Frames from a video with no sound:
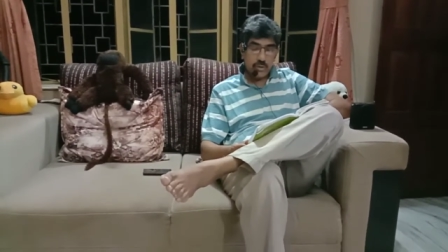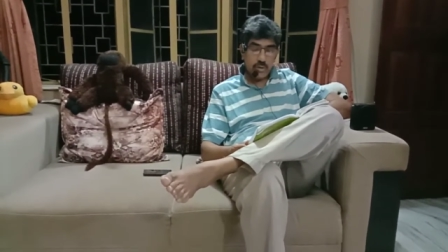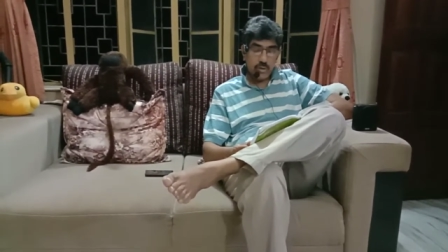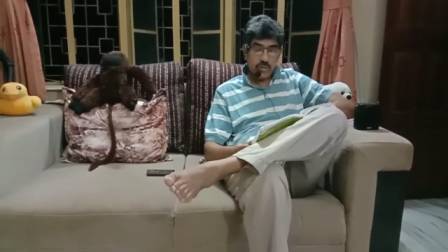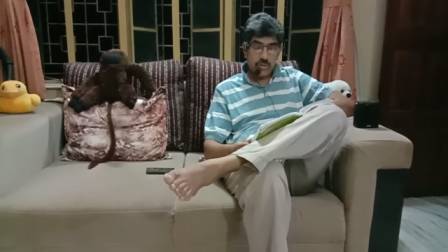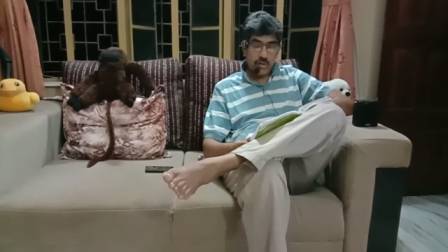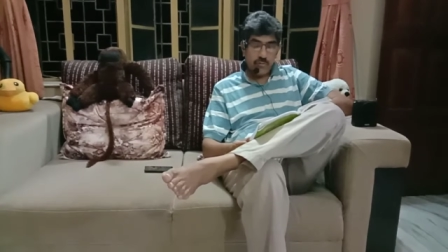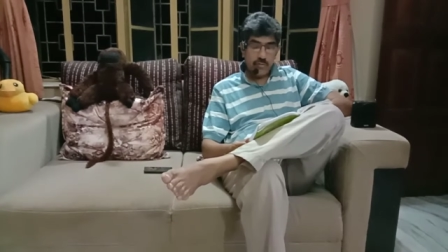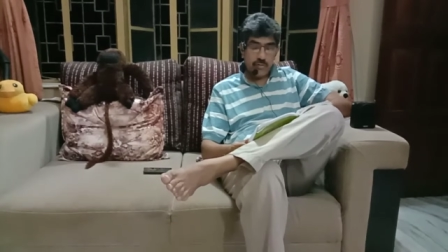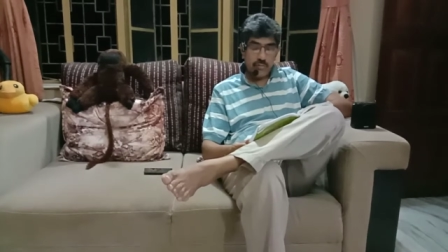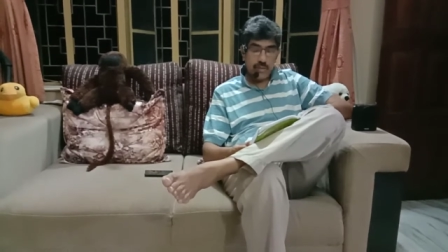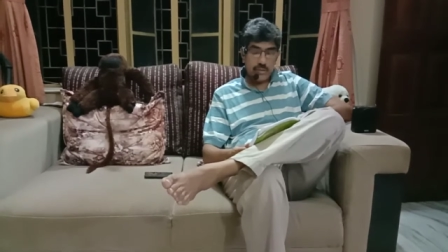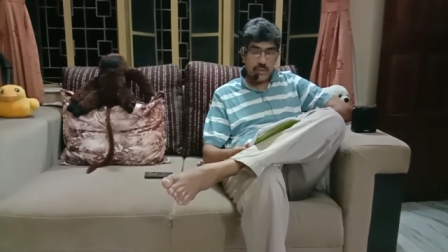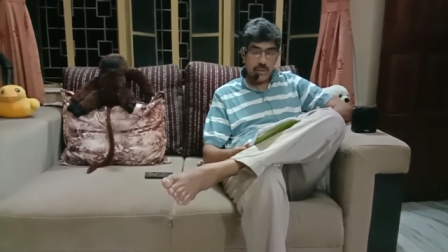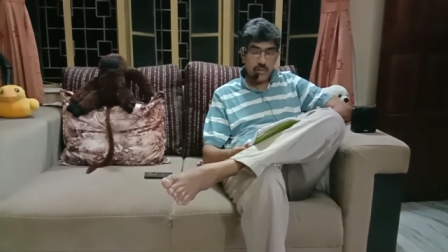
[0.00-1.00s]
thought of you
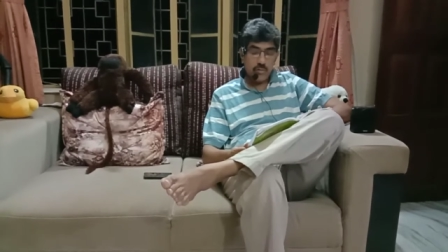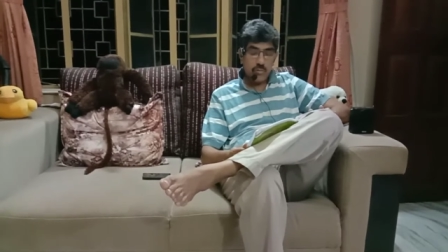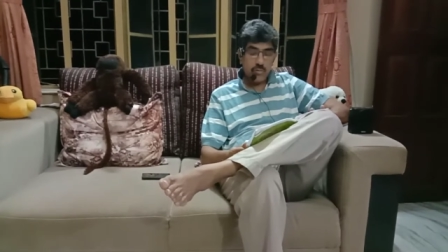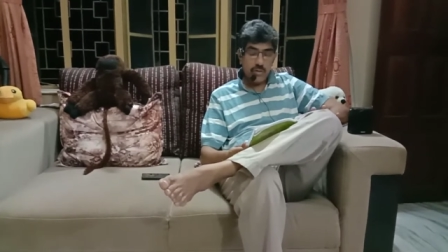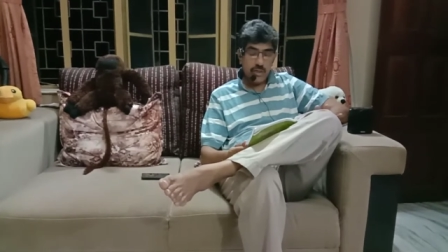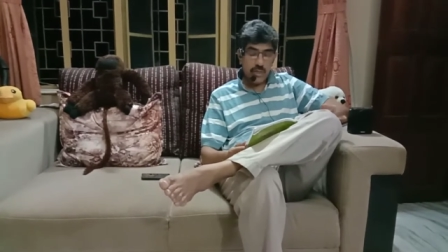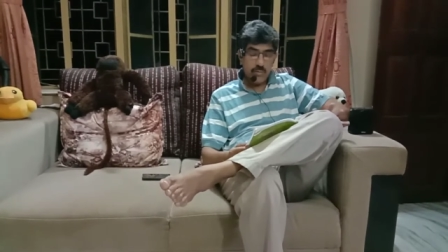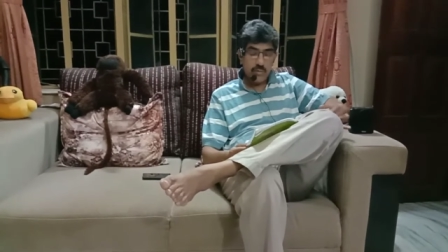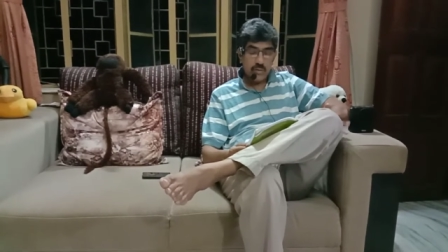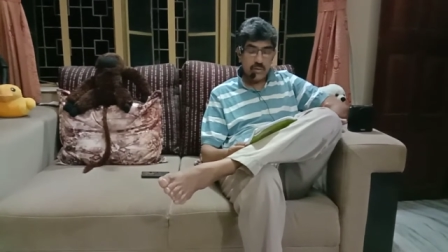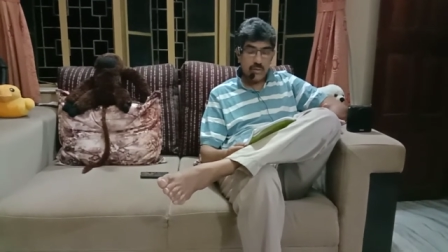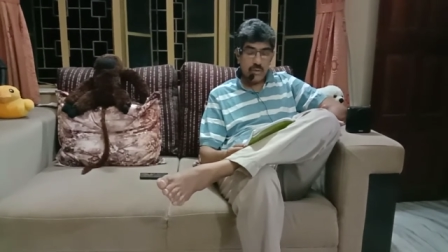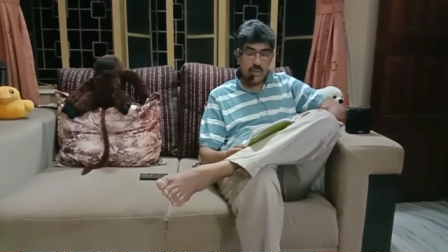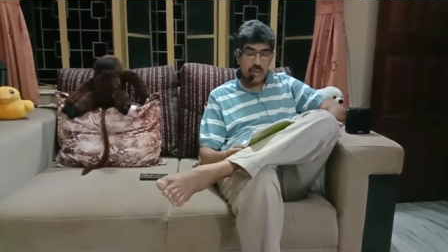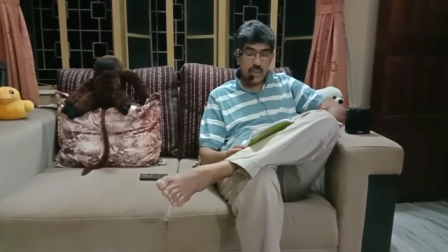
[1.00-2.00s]
as a good neighbor,
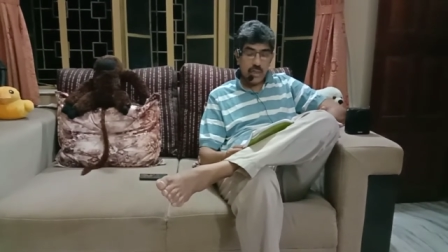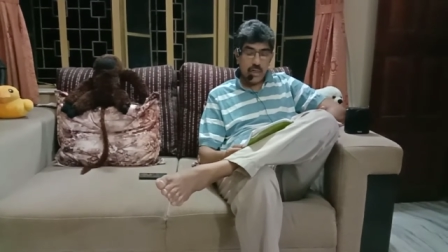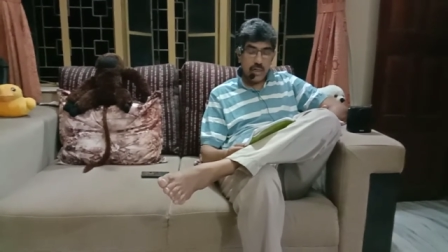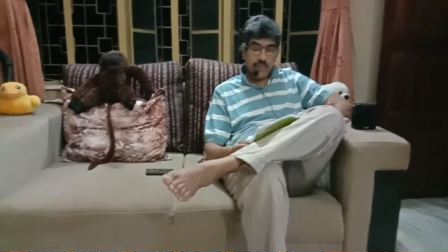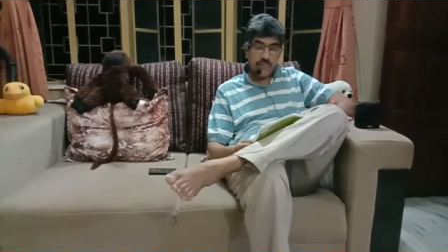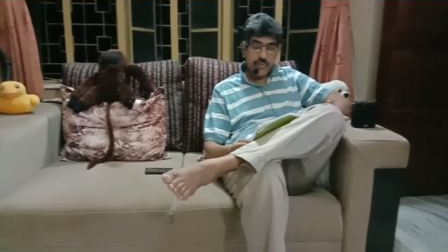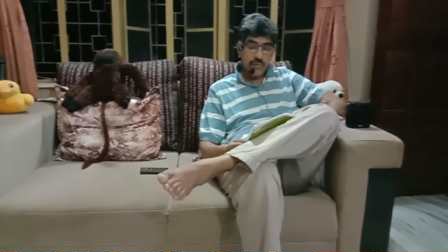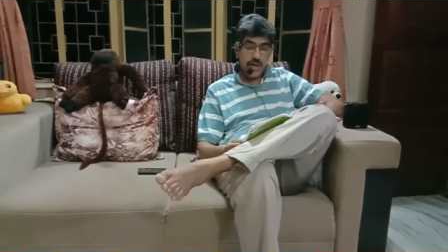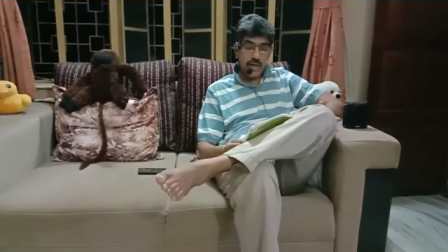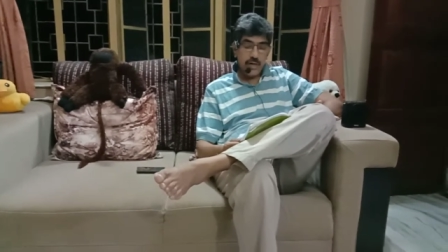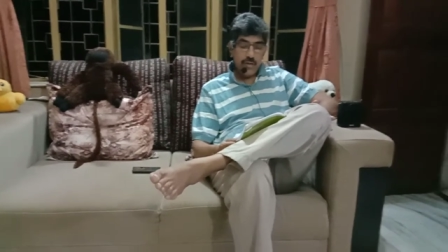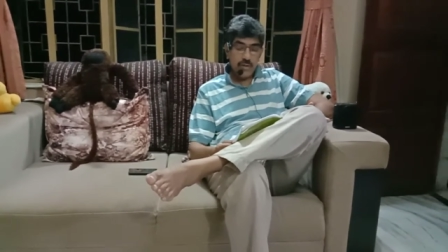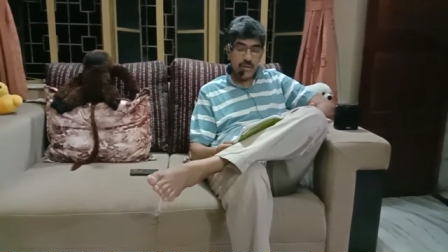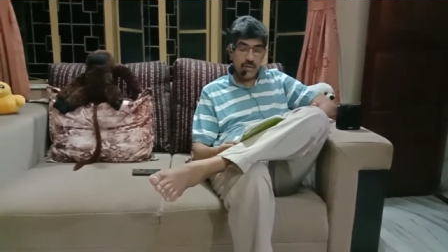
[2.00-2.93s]
a friend.